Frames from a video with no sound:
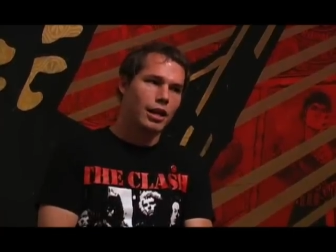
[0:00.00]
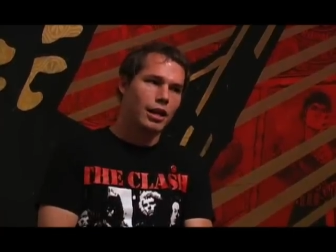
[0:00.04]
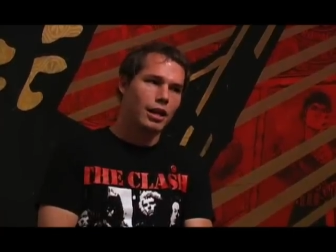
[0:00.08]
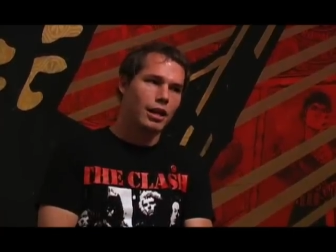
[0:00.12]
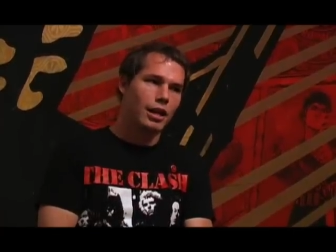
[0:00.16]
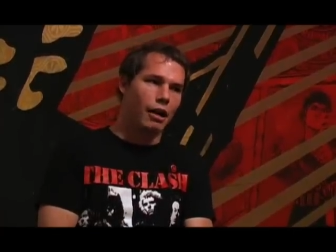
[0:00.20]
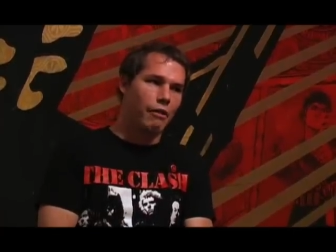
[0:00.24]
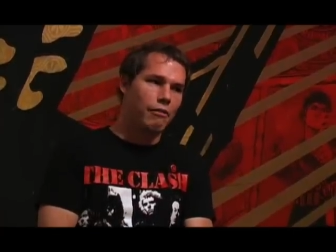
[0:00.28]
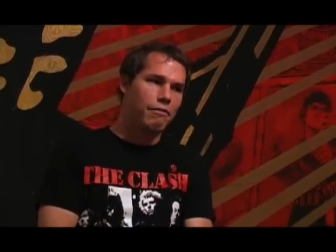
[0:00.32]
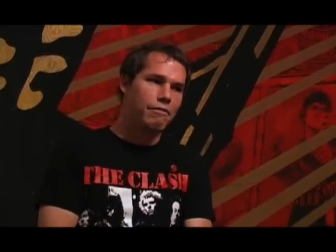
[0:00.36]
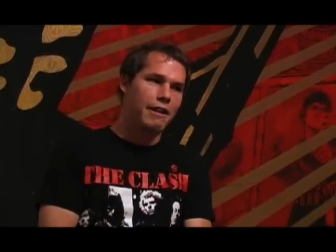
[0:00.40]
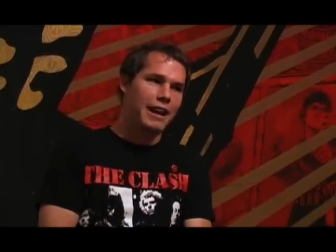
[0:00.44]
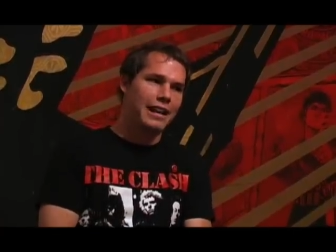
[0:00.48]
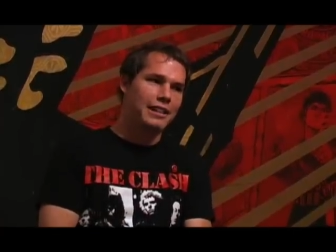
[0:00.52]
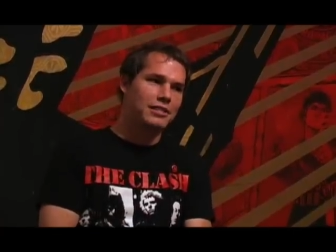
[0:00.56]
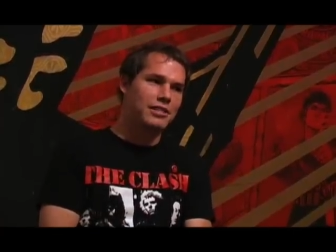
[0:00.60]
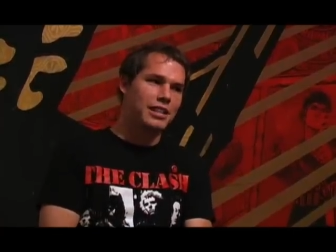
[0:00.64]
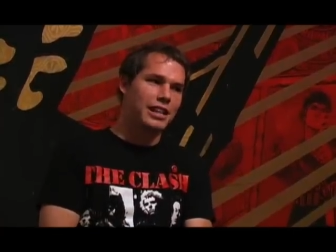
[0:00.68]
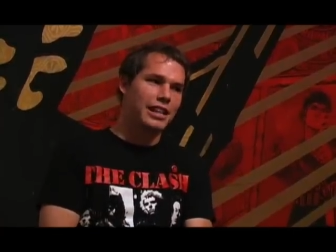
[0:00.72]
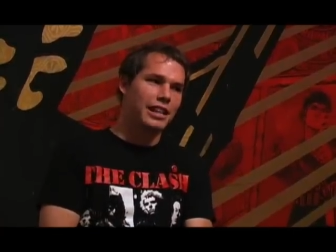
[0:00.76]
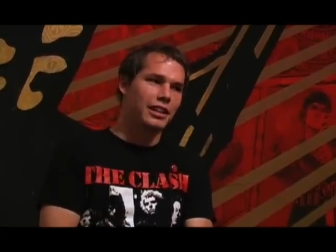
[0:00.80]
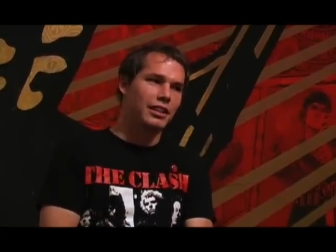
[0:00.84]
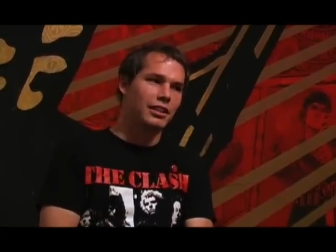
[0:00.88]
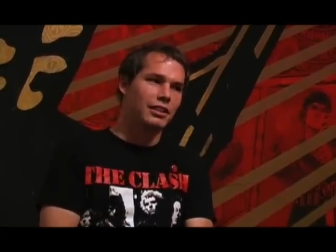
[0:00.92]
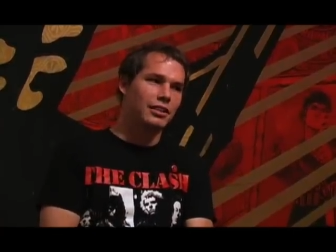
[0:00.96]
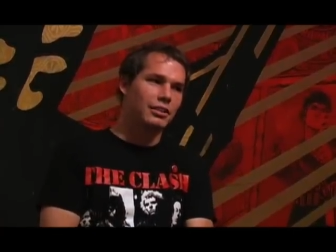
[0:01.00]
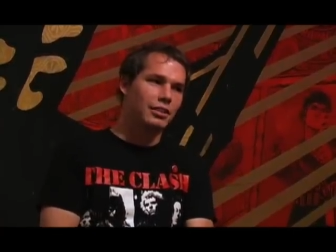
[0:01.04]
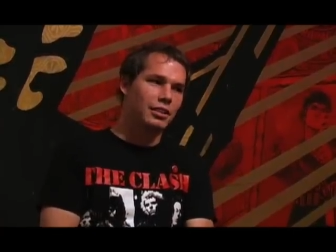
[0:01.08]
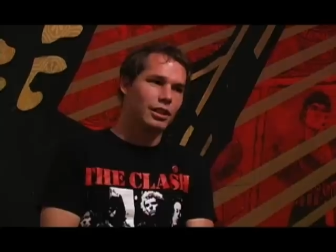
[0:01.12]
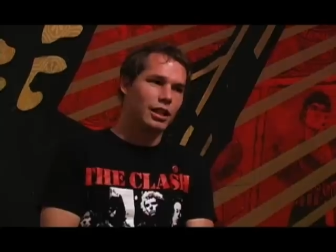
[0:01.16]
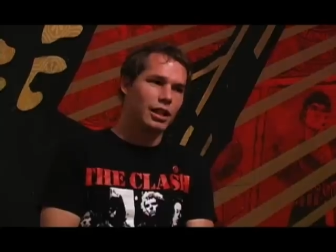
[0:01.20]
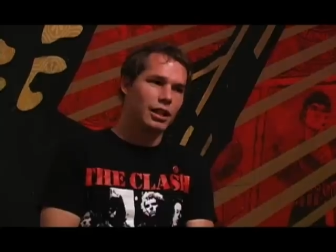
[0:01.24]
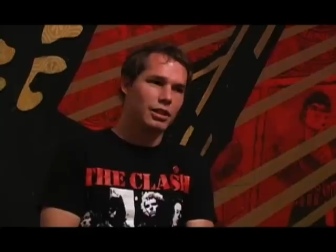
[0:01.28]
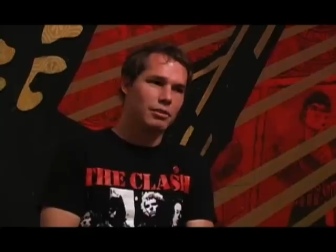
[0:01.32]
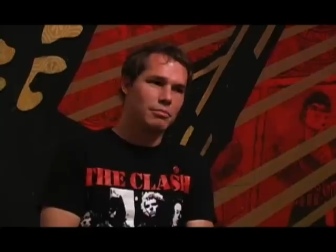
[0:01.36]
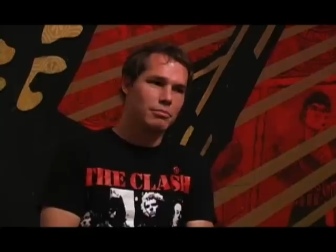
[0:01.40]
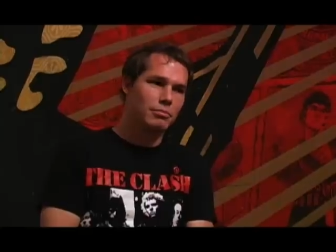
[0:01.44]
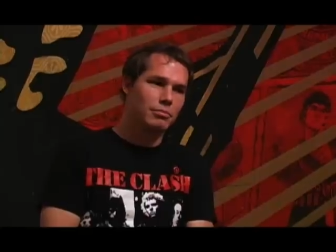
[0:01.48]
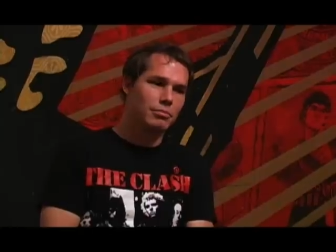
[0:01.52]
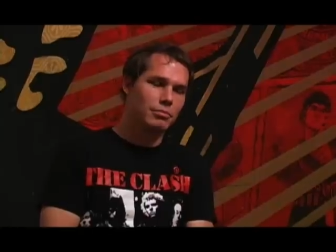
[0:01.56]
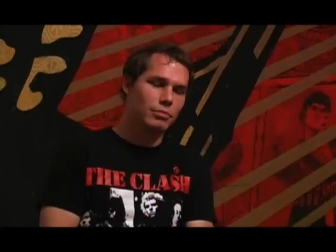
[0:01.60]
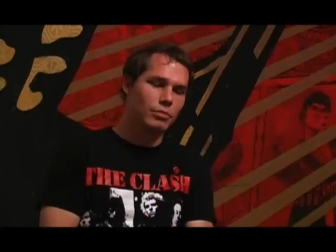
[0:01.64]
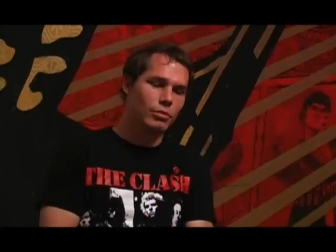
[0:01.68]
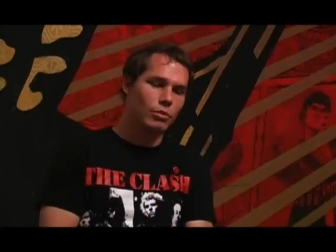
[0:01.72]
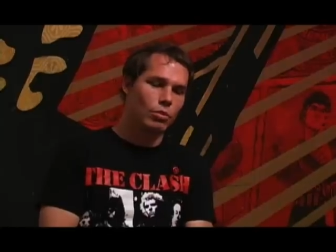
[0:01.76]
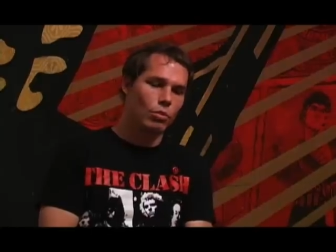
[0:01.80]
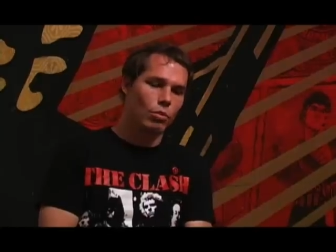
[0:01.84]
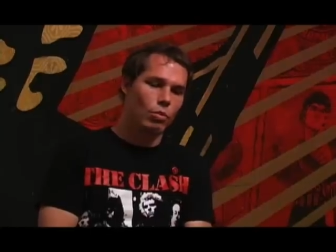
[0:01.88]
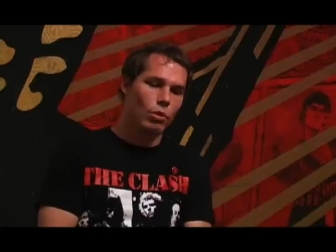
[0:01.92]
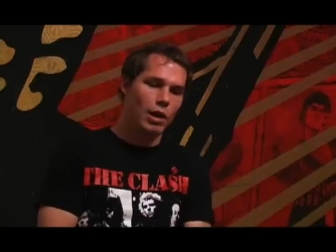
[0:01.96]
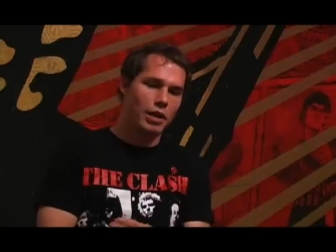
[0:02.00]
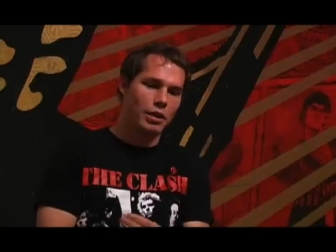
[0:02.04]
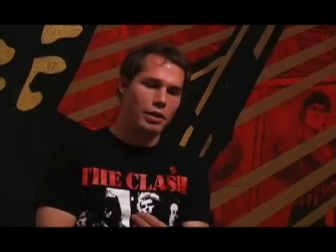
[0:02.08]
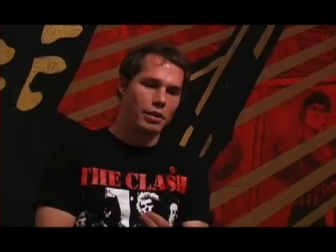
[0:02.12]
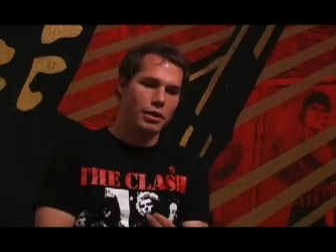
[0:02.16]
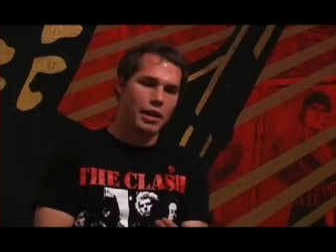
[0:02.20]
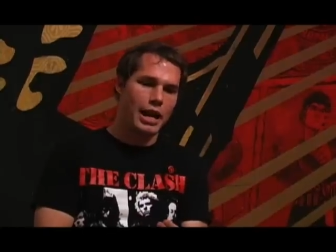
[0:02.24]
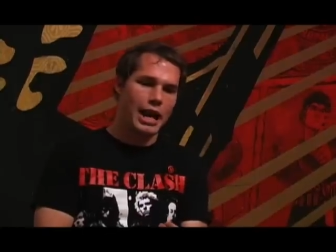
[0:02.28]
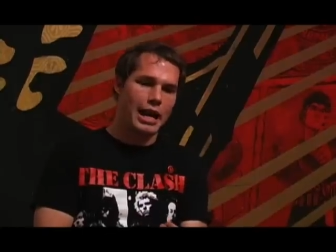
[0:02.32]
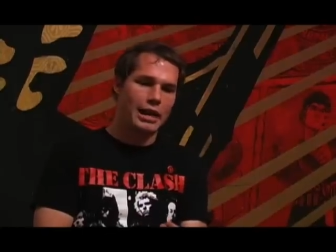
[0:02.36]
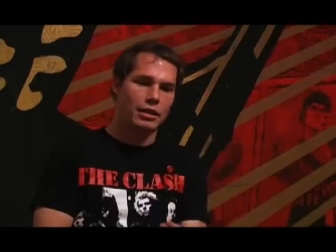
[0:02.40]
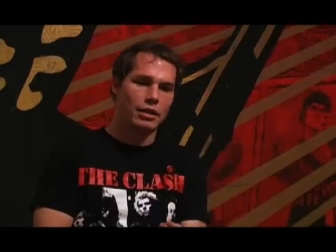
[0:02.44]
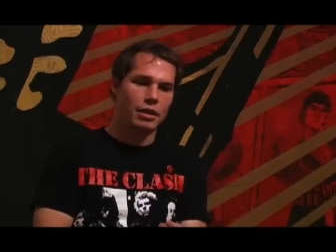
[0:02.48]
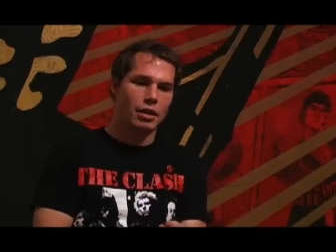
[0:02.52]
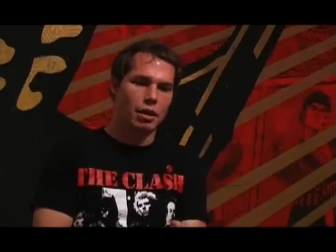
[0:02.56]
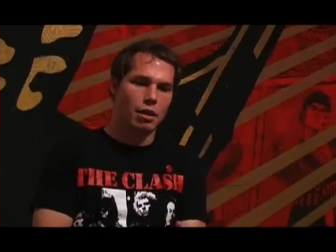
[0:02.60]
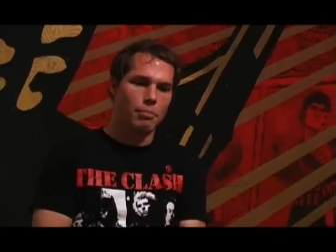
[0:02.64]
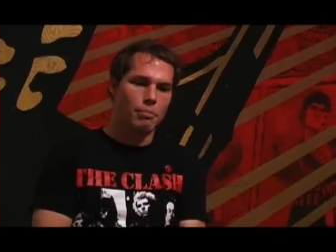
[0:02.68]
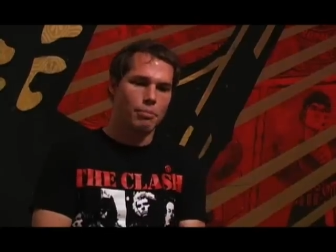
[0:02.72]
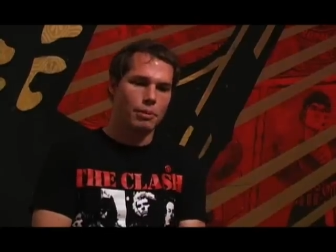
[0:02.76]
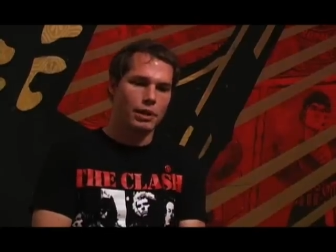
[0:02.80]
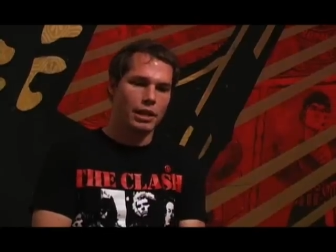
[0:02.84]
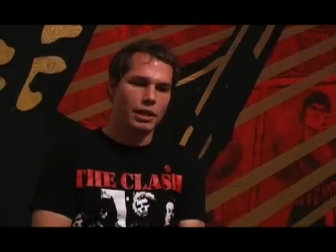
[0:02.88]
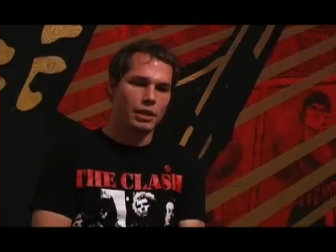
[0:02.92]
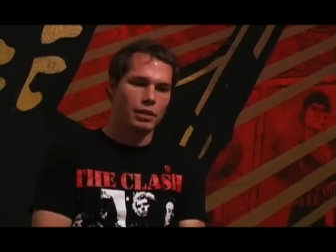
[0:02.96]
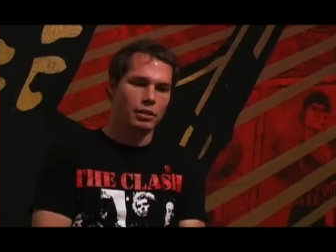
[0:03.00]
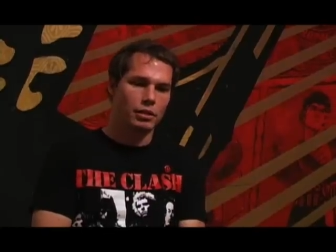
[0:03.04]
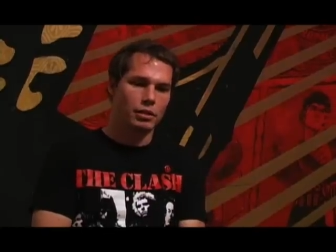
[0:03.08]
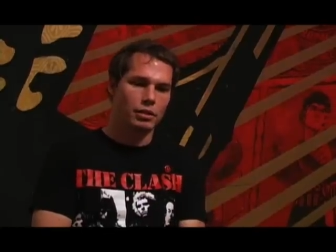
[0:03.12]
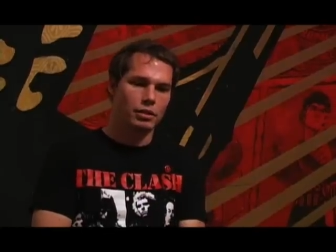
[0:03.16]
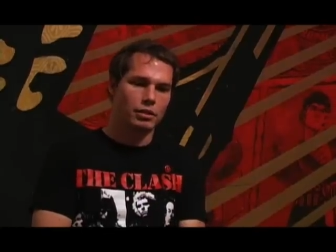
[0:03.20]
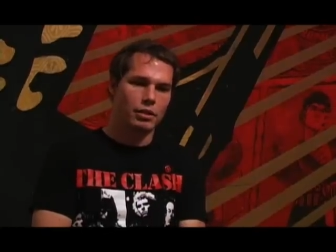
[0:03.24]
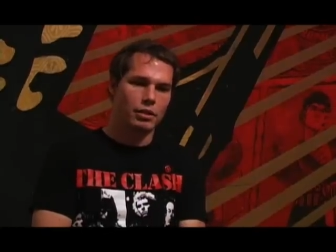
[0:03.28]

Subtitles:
affecting whether that company,